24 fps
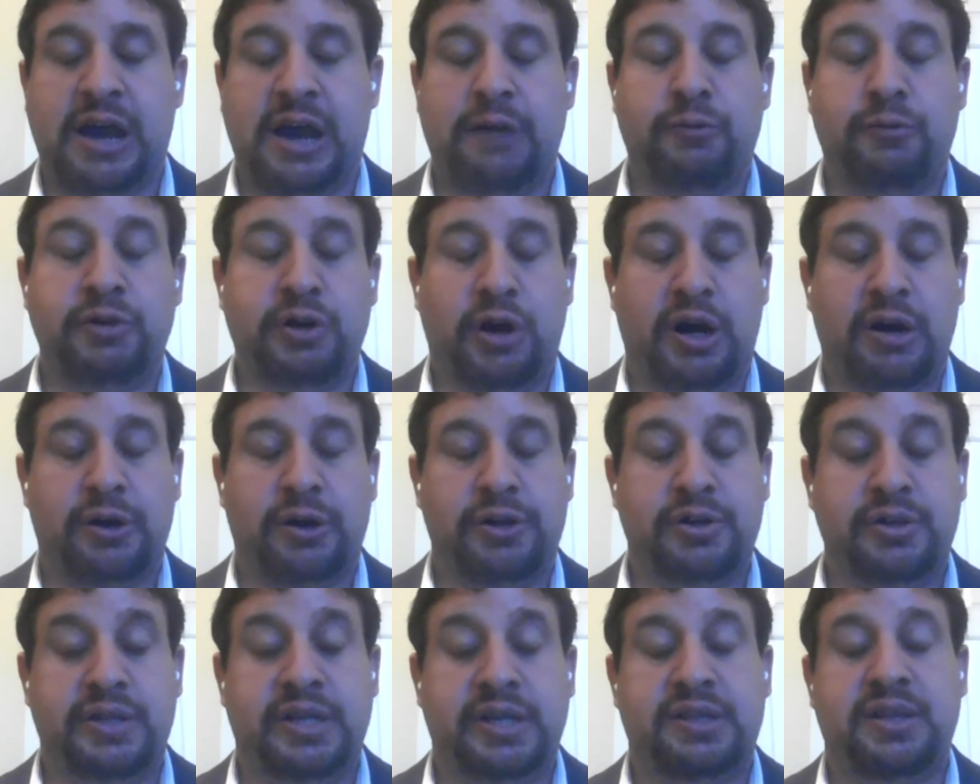
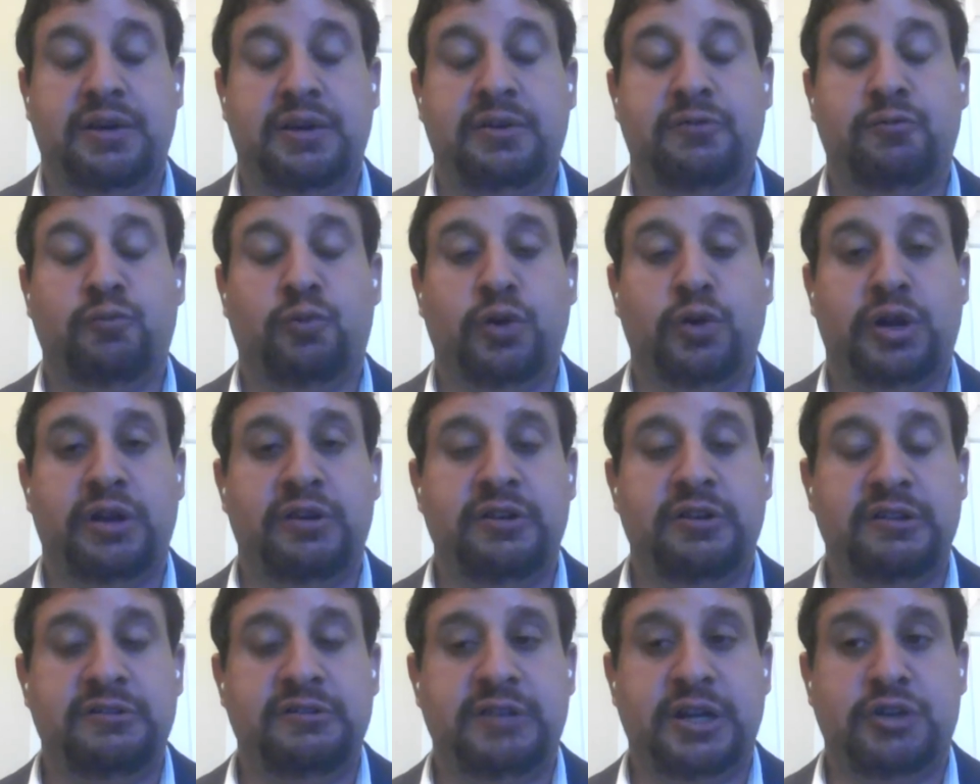argue
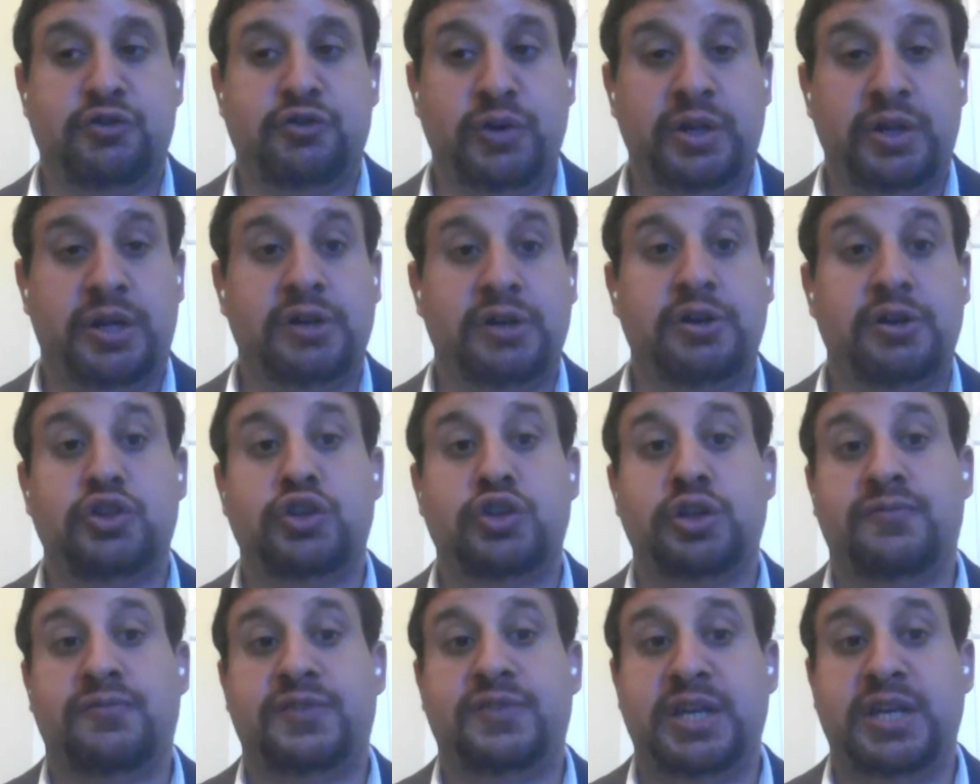that Sri Lanka
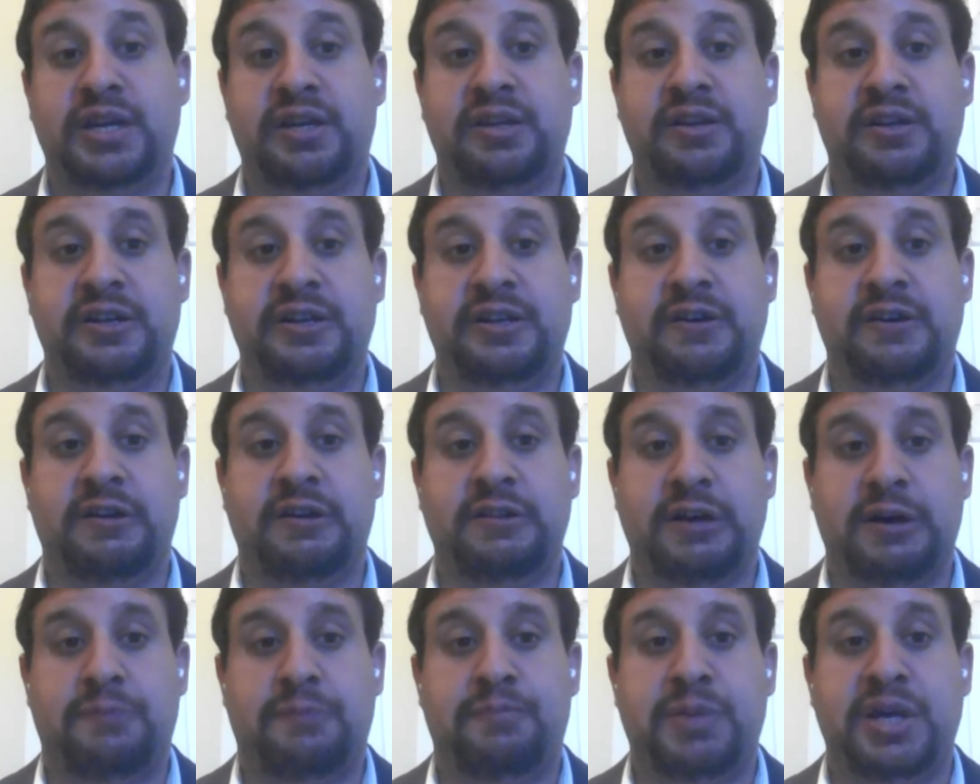should have taken
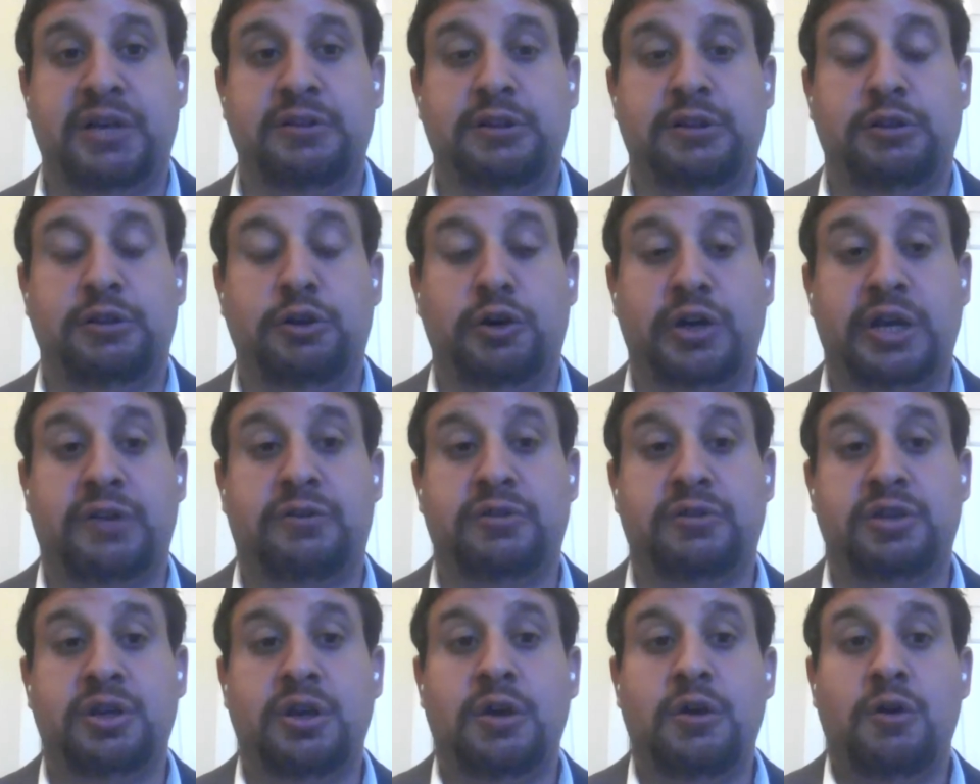a look
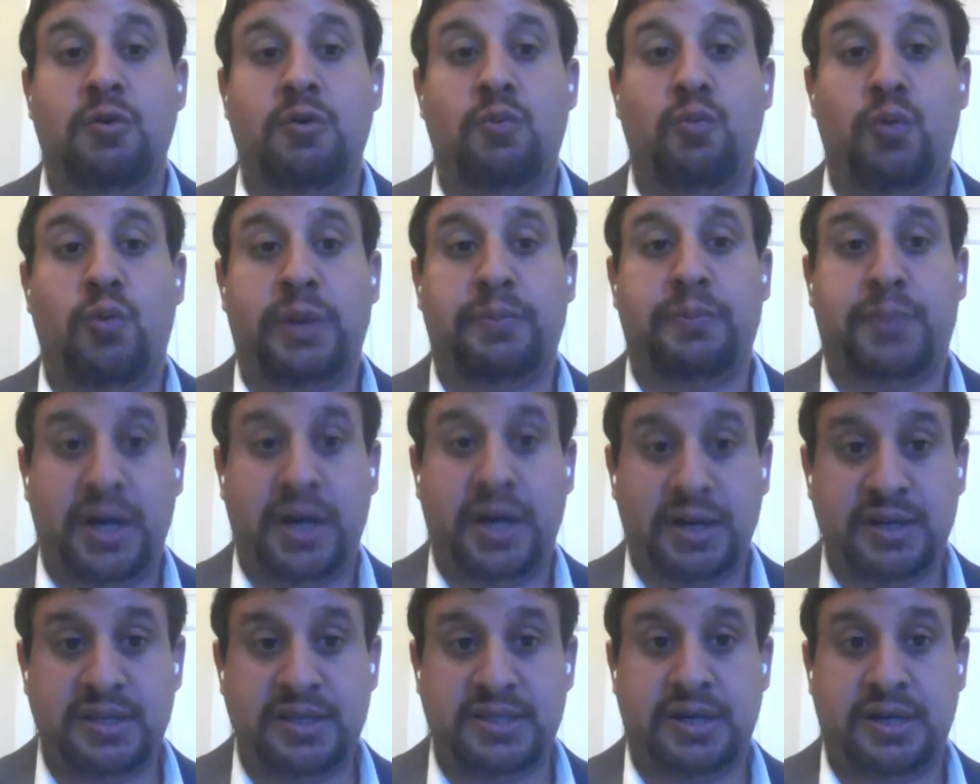at what
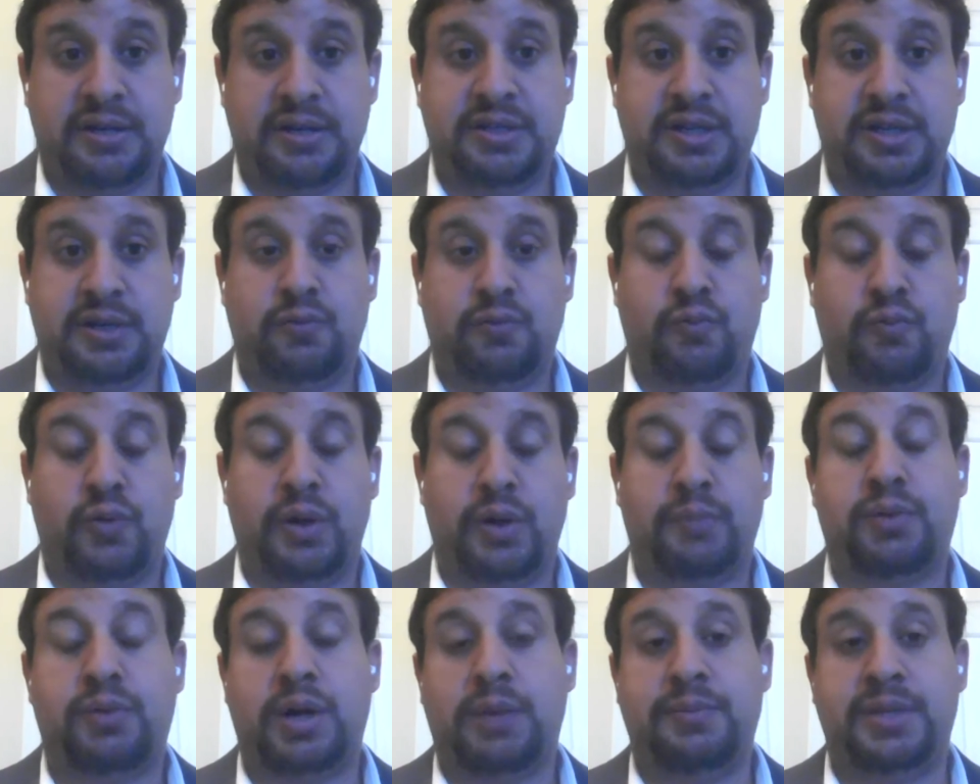Pakistan did
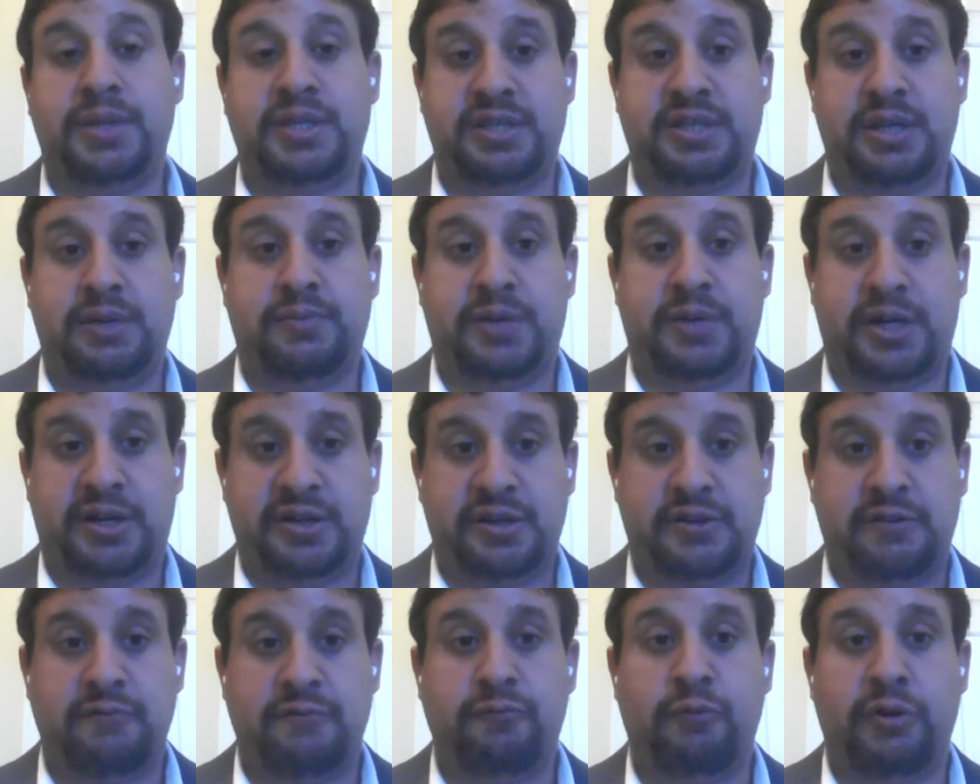when
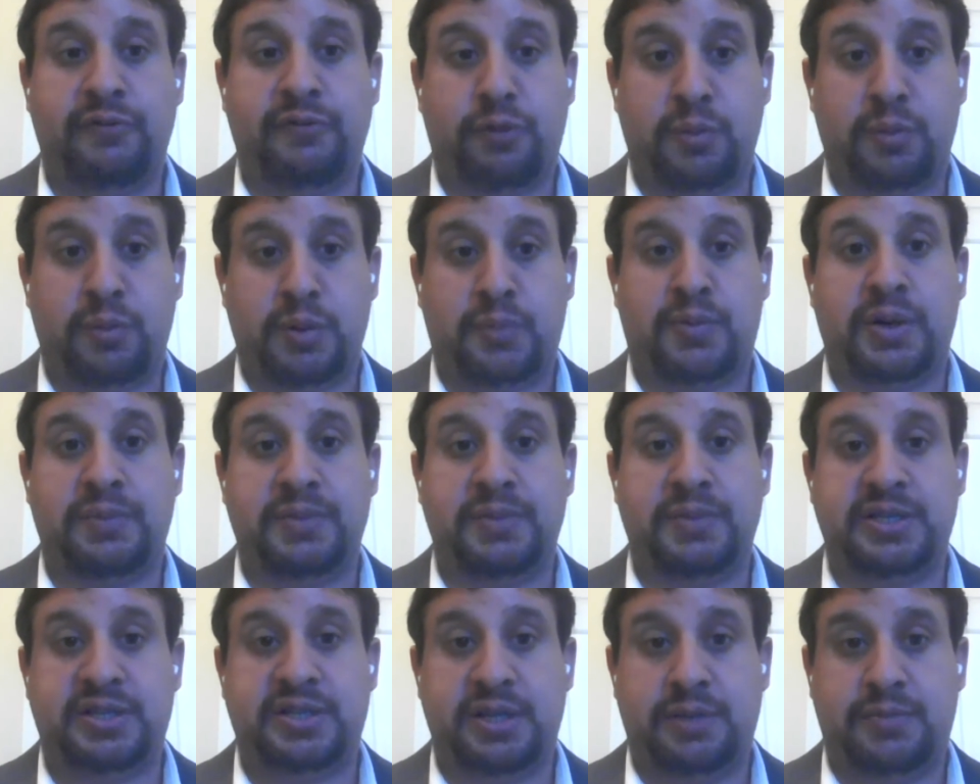former
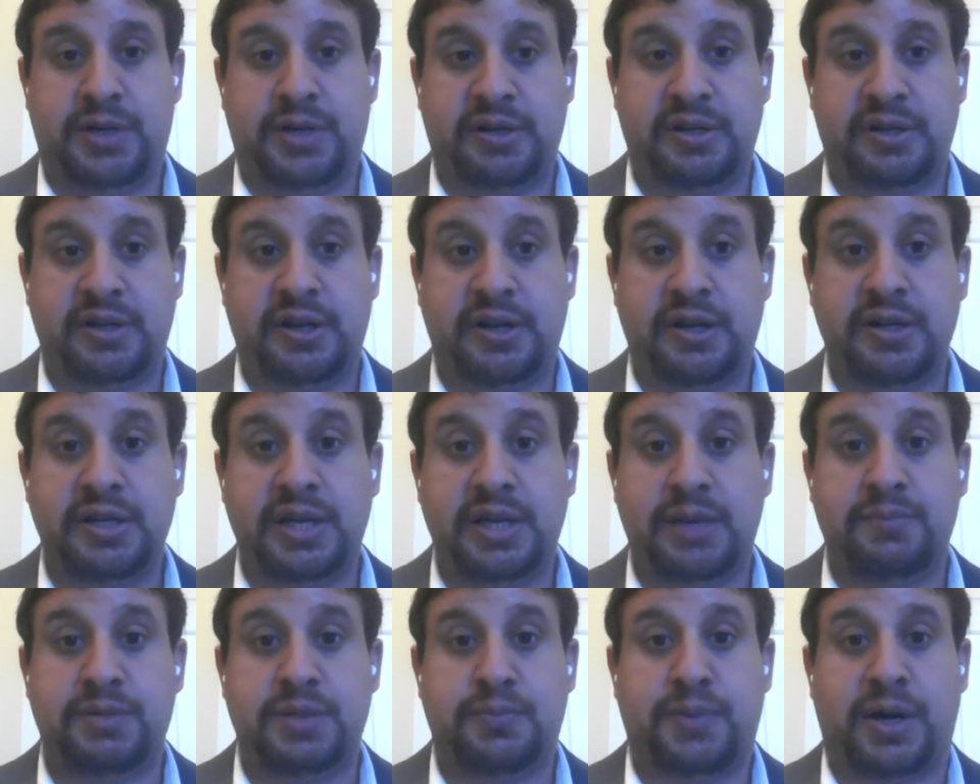Prime Minister Imran Khan
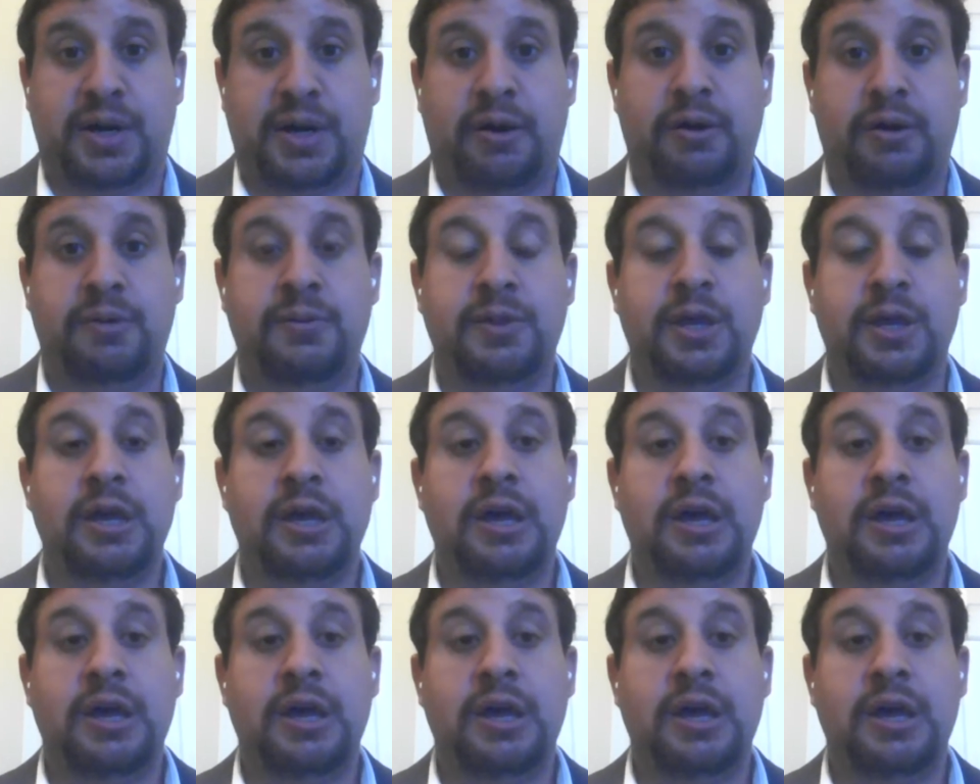came to power,